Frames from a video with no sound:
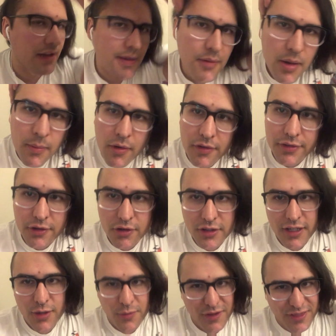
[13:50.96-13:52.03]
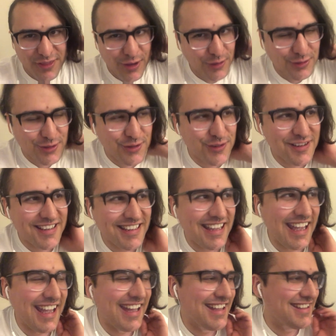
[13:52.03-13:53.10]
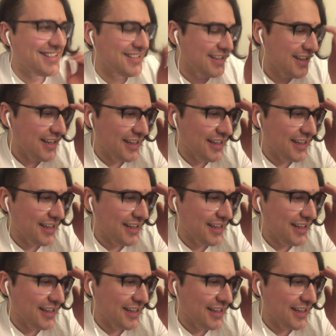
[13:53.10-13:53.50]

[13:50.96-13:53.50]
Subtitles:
I'm almost 30 with no degree and,